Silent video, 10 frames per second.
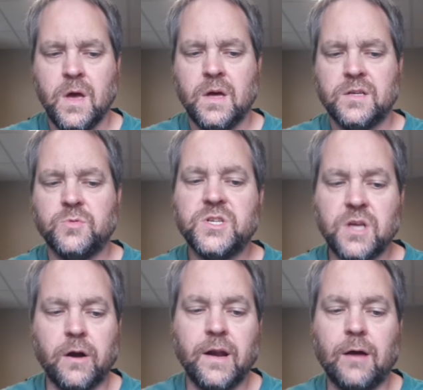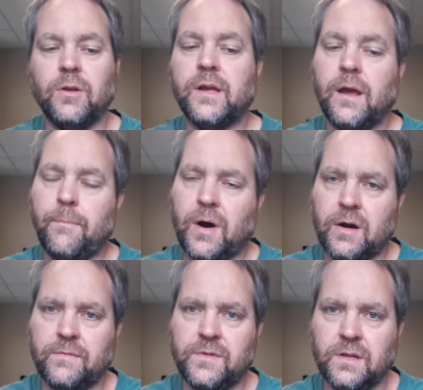So we started out looking at
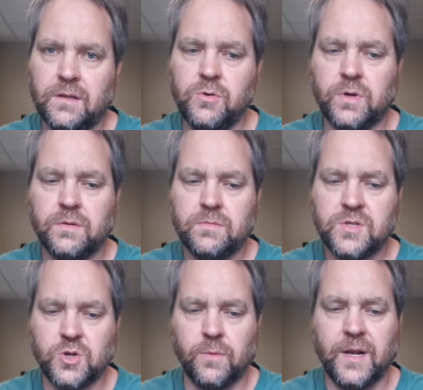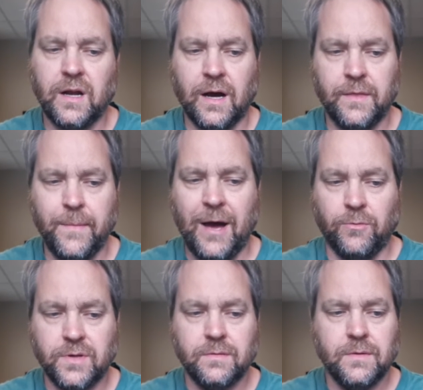part of the Luke Sermon on the
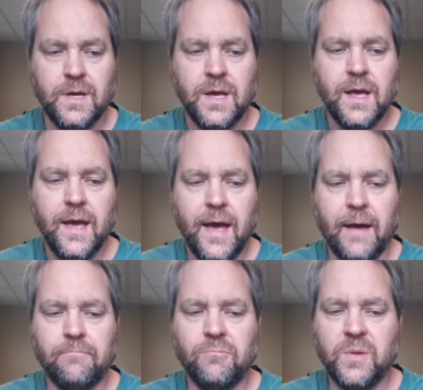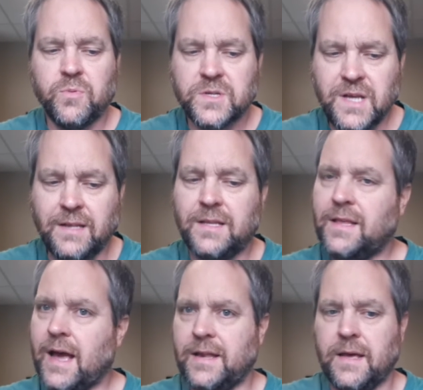Mount. And we presented
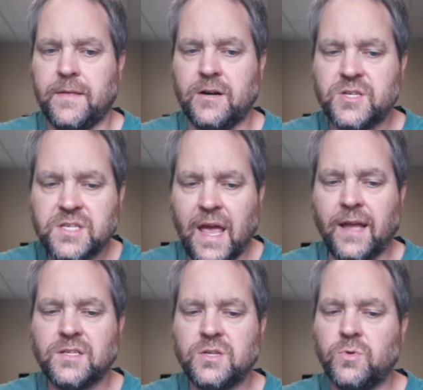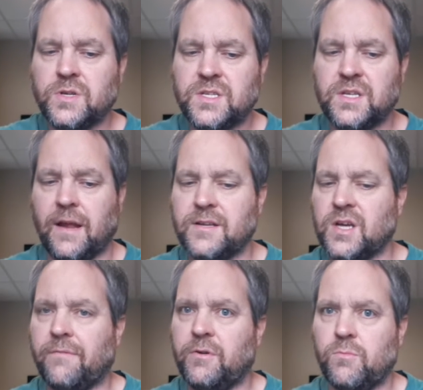the idea that our stance towards sin is
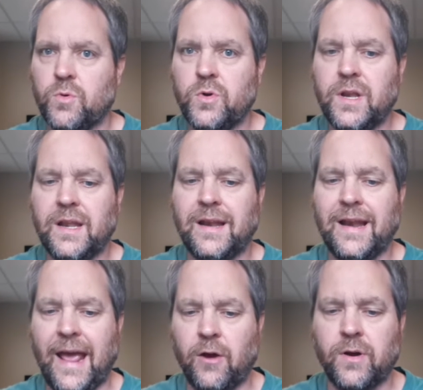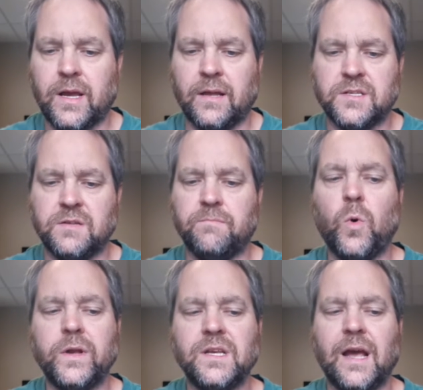often rooted in an arrogance of
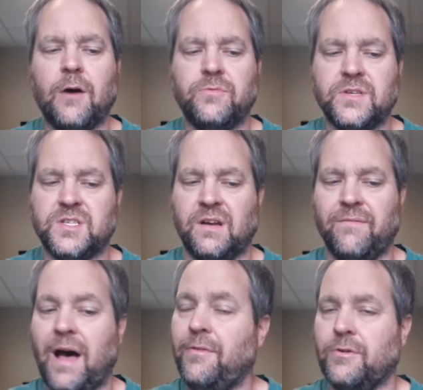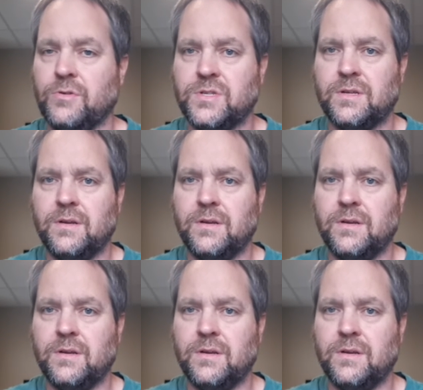pointing out the sin of others.